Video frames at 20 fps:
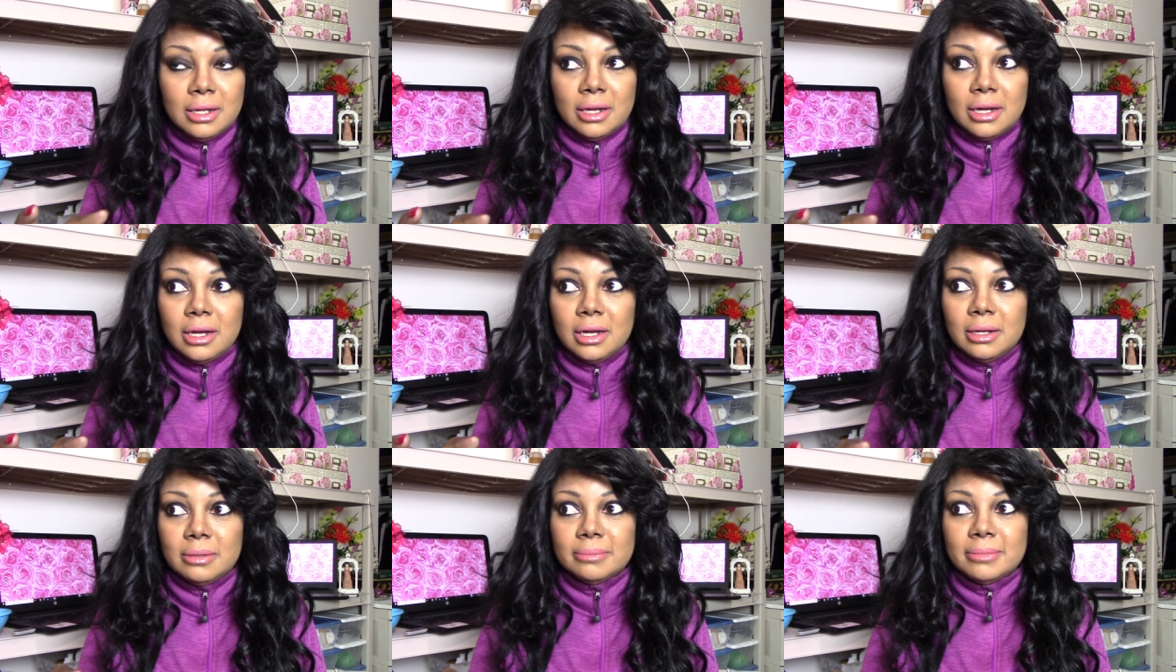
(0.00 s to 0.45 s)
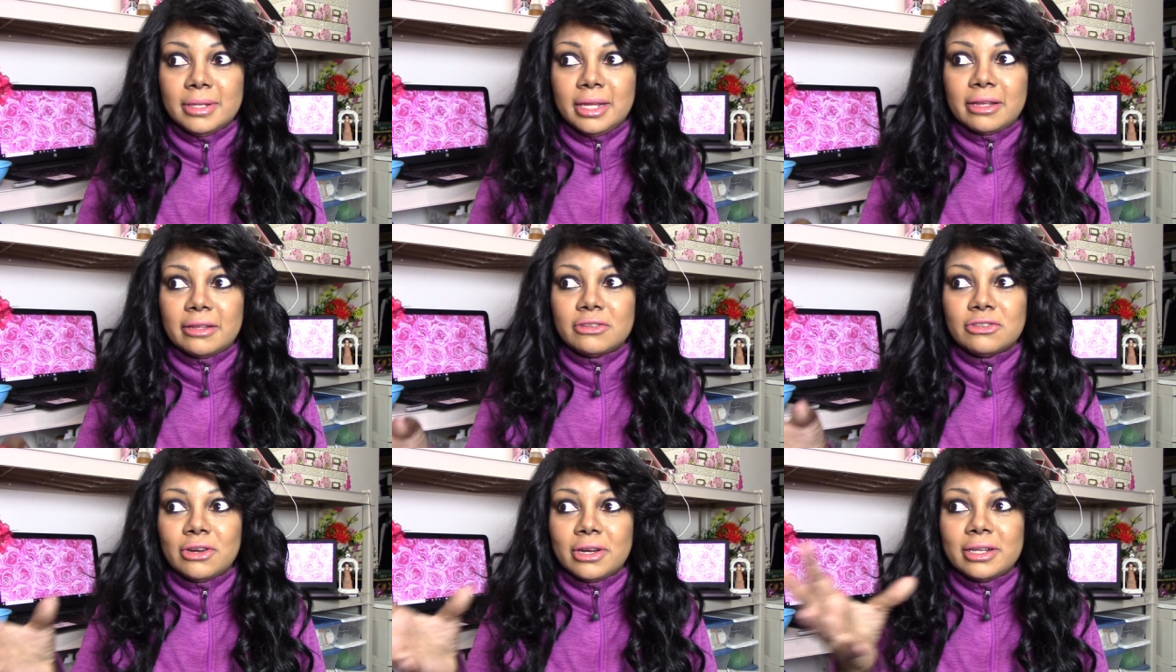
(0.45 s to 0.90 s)
um,
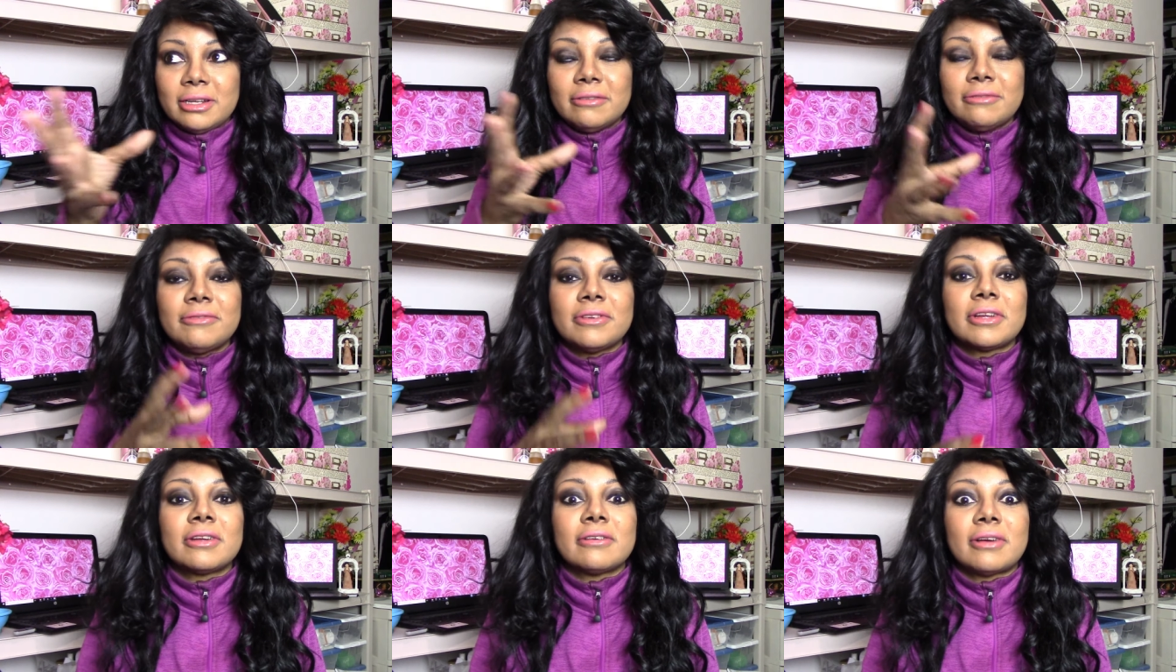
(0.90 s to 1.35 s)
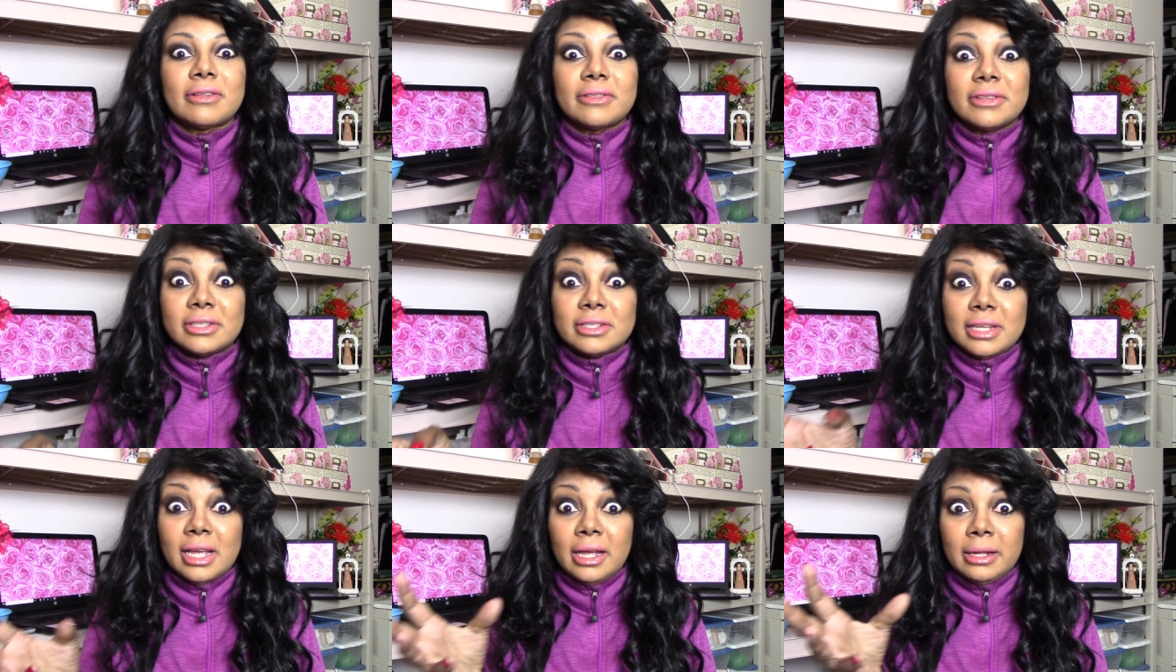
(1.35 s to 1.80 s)
like trying to figure out
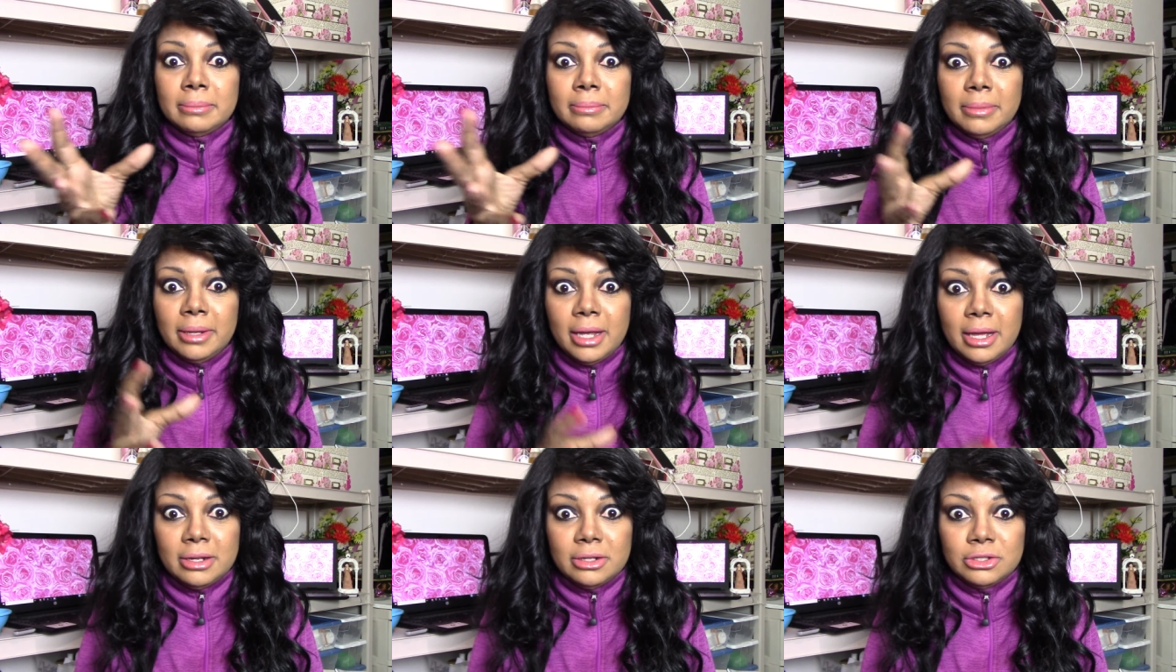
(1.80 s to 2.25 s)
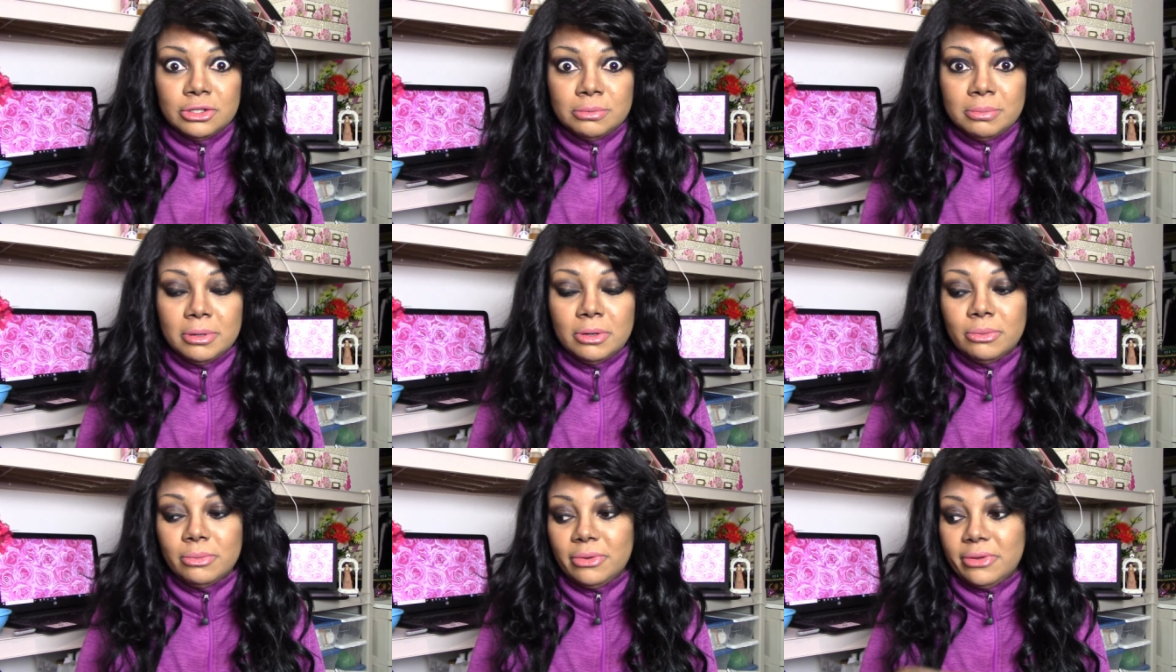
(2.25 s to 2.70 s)
the time
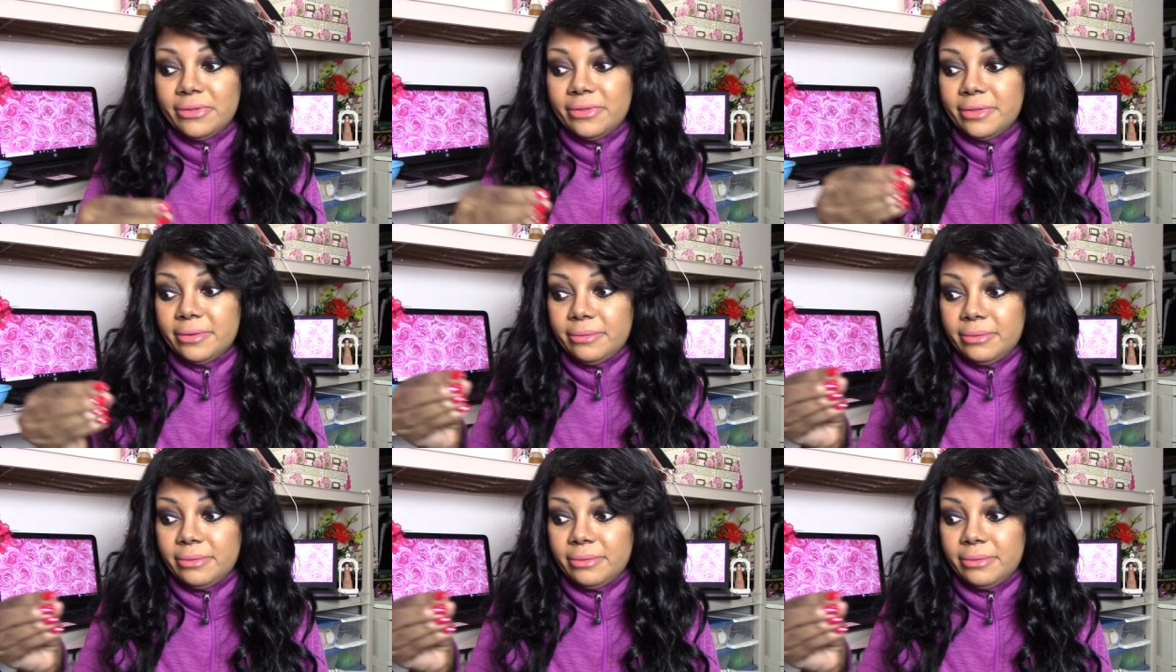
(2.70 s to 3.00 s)
management with,